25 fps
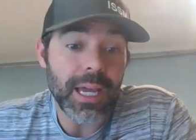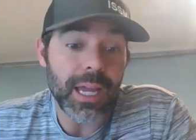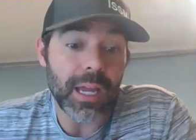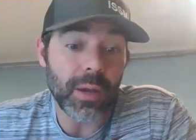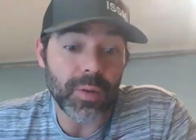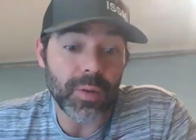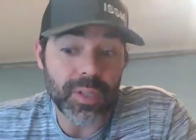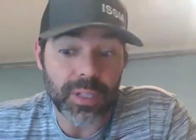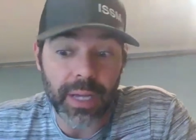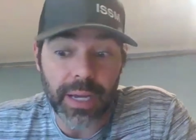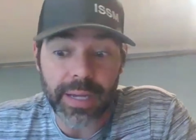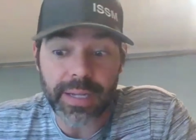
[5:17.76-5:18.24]
it
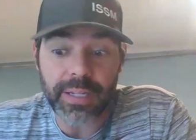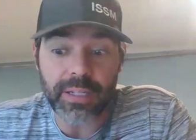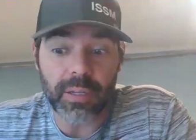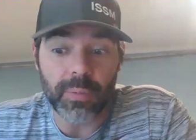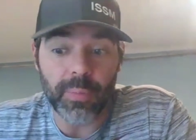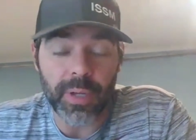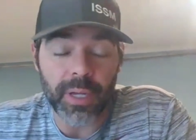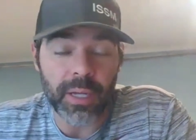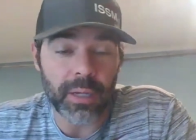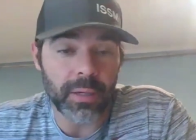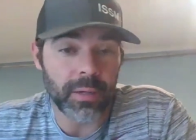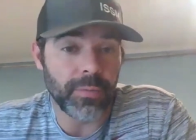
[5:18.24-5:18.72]
was nice to
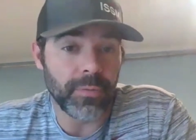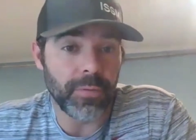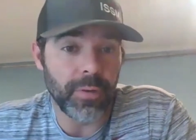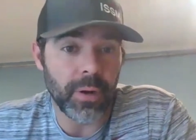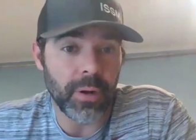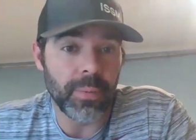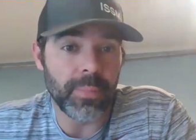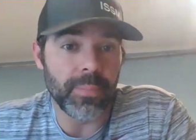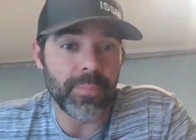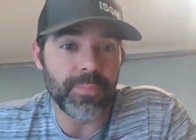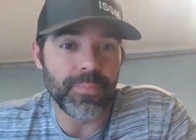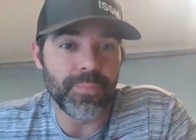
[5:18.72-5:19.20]
be in
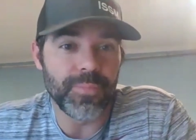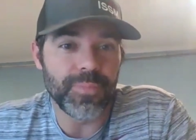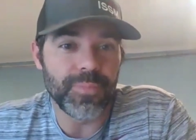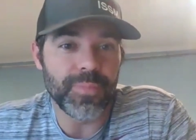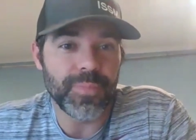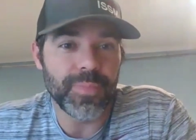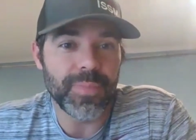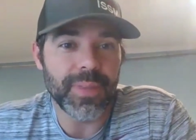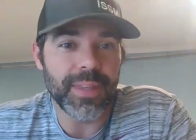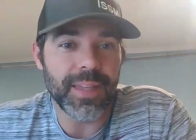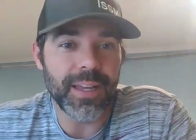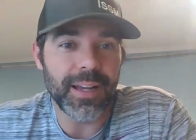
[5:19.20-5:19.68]
from
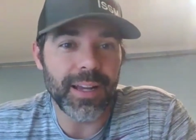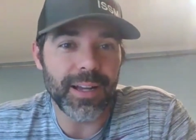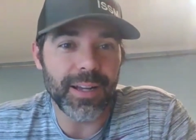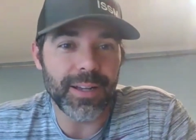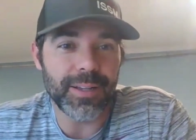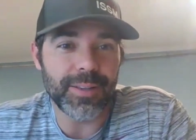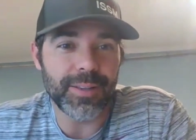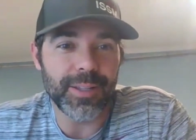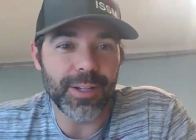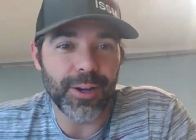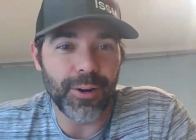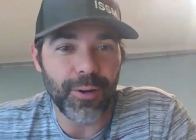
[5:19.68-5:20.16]

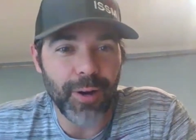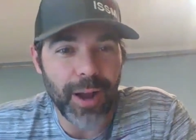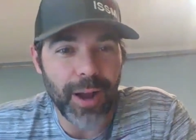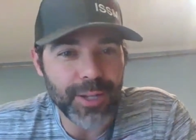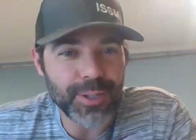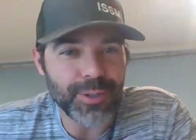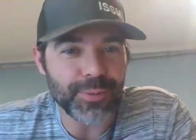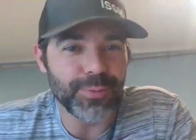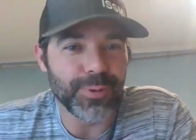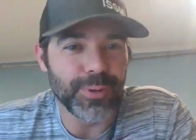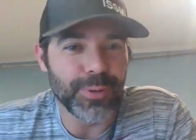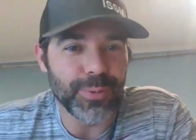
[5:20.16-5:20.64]
uh, the
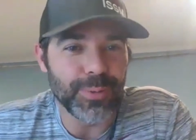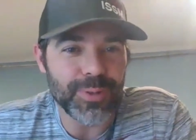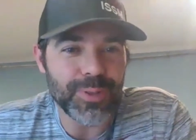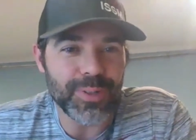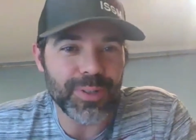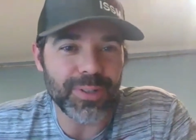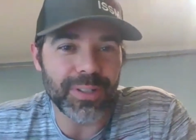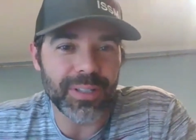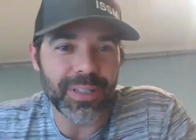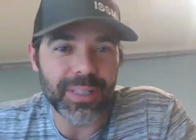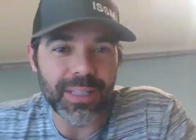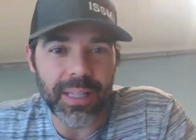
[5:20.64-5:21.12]

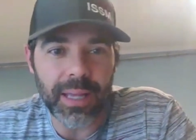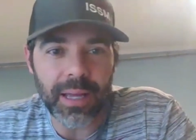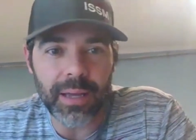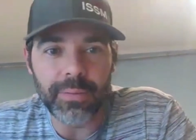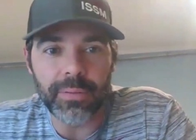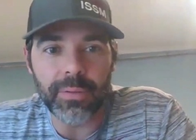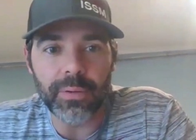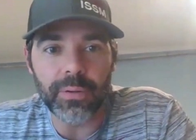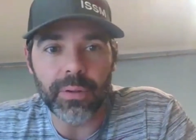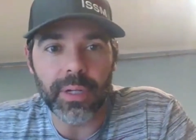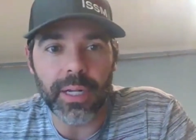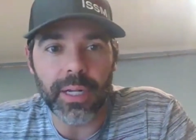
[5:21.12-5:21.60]
grassroots
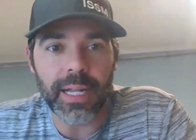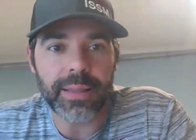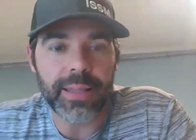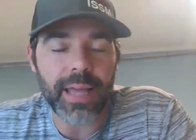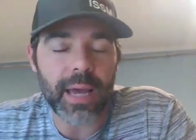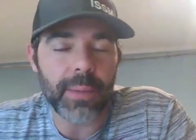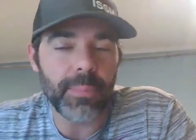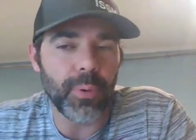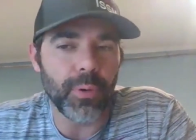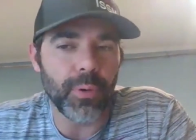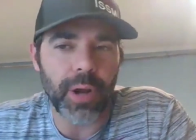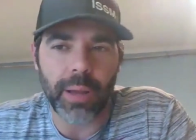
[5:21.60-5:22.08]
level. And at
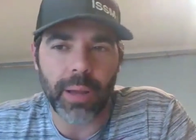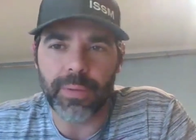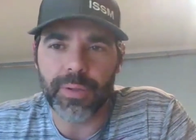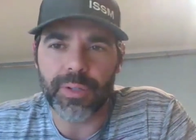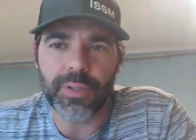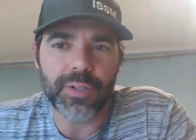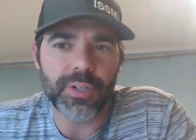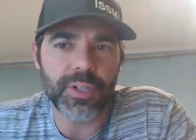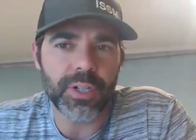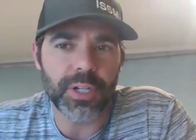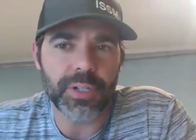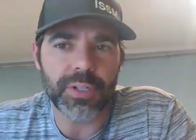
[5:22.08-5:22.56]
that point, I
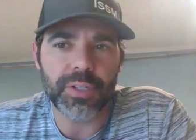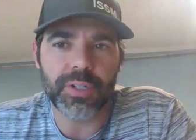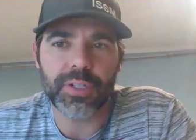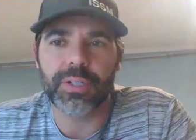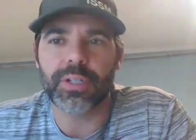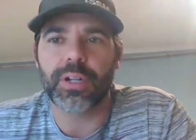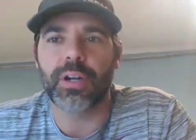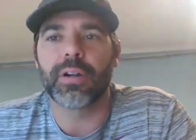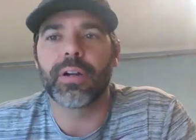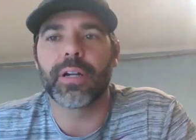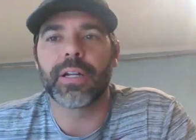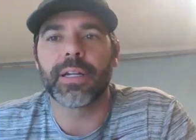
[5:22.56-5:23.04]
was just
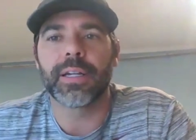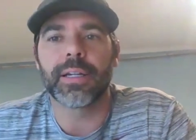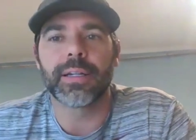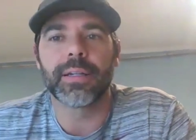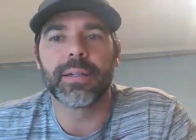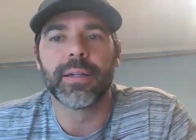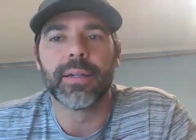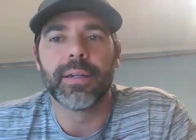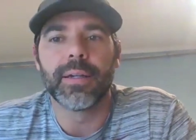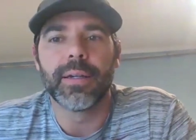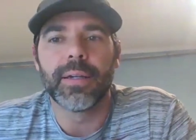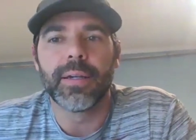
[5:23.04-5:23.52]

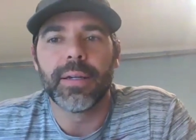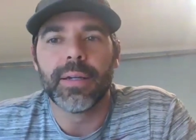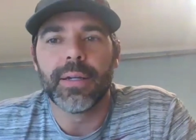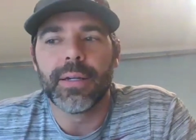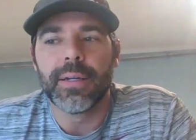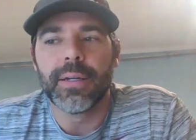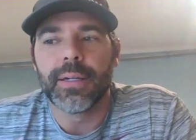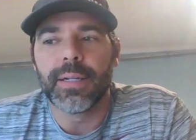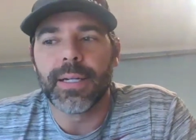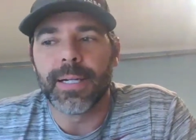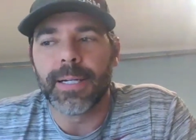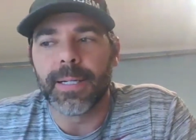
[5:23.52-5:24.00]
starting
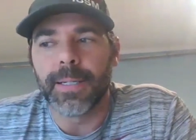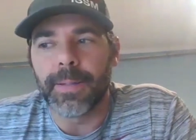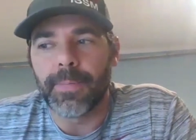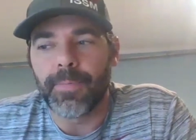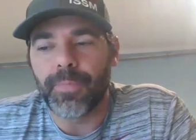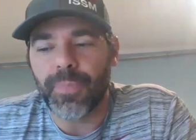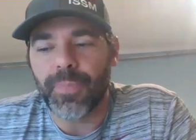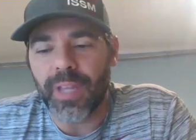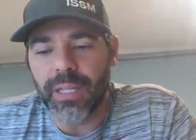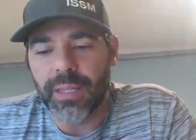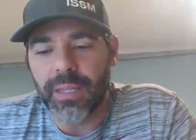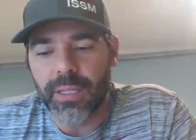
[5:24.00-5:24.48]

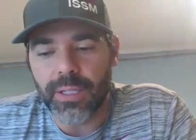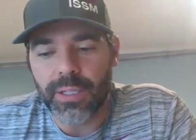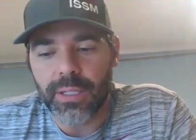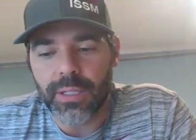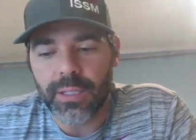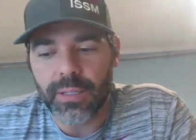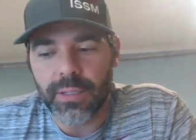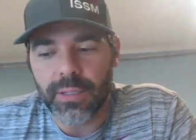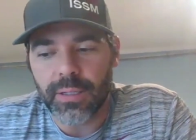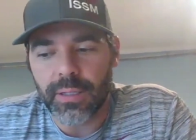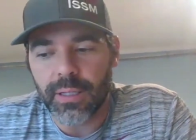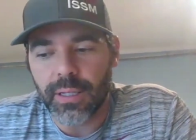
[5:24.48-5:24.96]
um, in
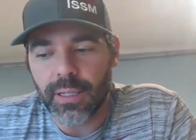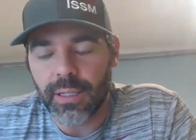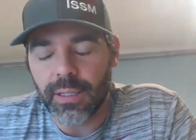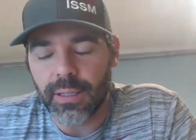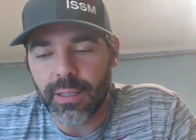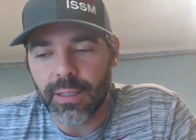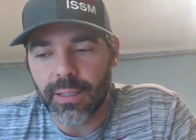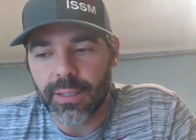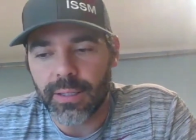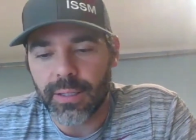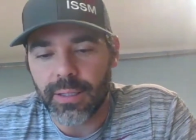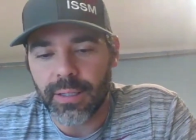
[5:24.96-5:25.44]
this in
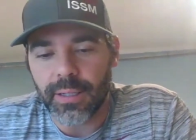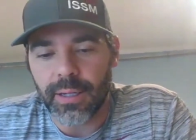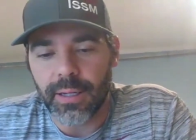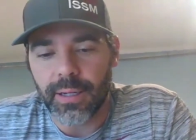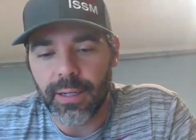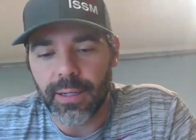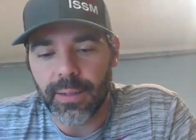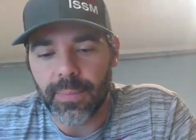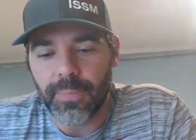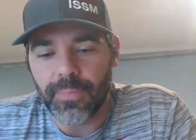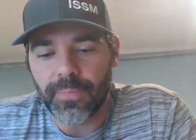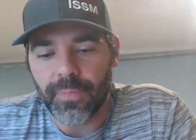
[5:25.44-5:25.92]
this
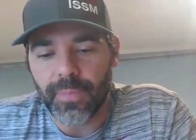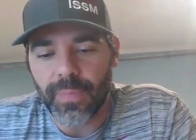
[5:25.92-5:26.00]
uh,